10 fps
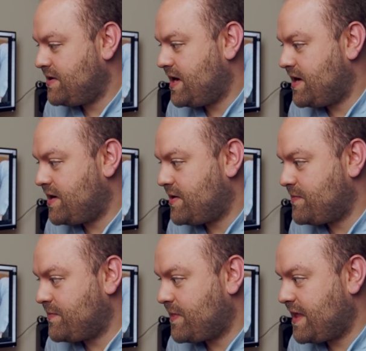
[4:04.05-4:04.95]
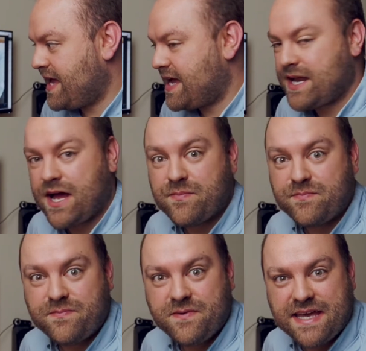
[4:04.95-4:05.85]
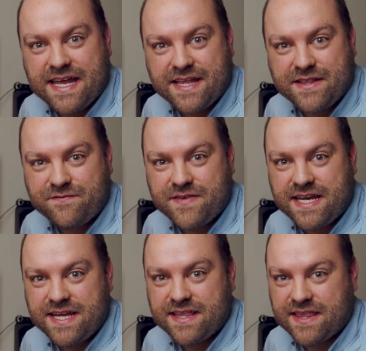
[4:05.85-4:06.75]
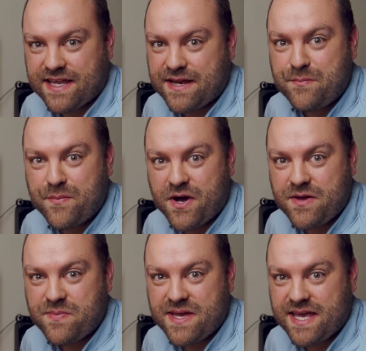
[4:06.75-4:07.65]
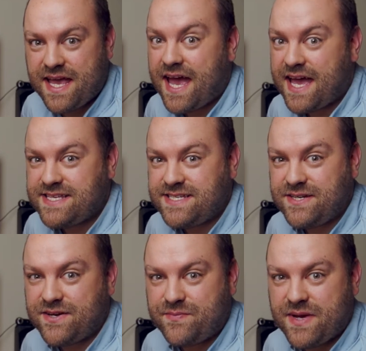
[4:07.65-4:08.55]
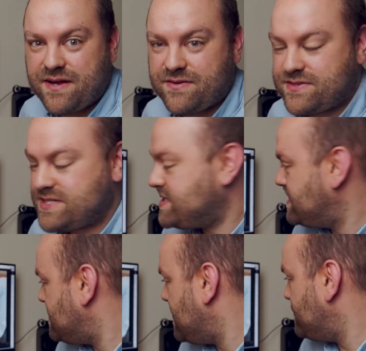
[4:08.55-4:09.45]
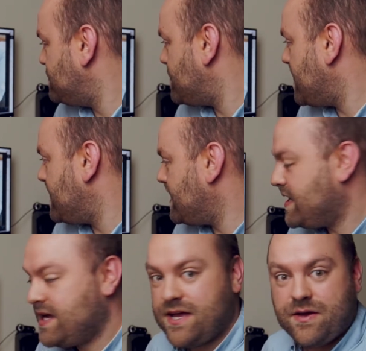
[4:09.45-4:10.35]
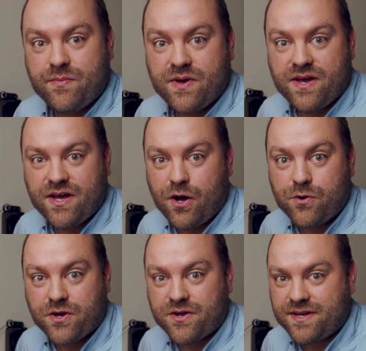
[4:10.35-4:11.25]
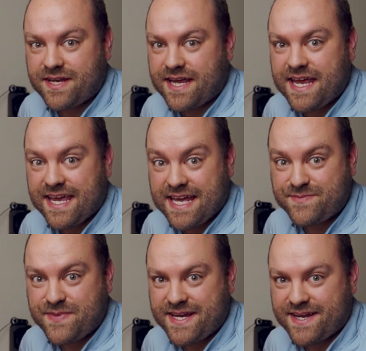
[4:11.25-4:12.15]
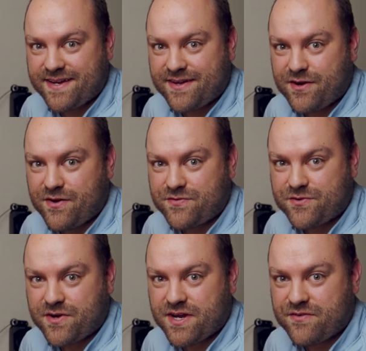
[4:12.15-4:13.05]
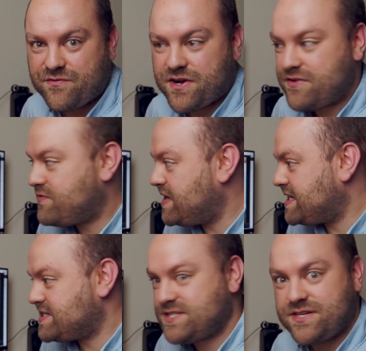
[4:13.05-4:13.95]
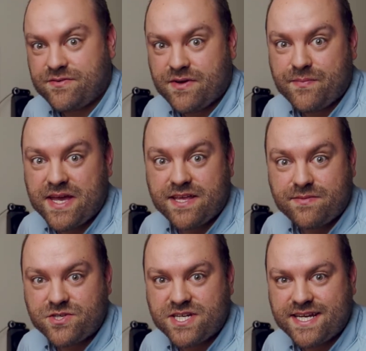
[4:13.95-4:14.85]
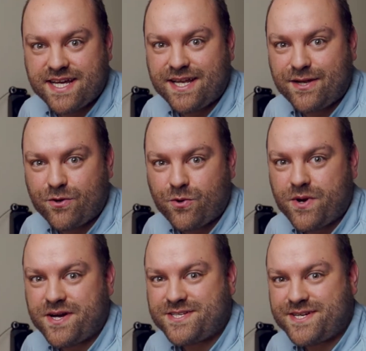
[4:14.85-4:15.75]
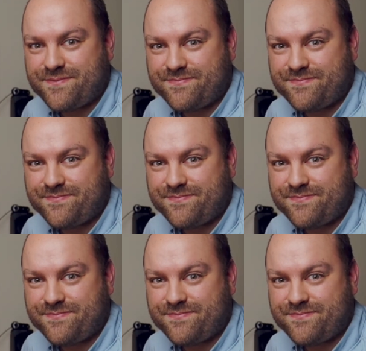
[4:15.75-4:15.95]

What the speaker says: And I'm getting the feeling that it might be £89 down the drain. But hold on, it gets better after I find a fix to make the machine a lot quieter.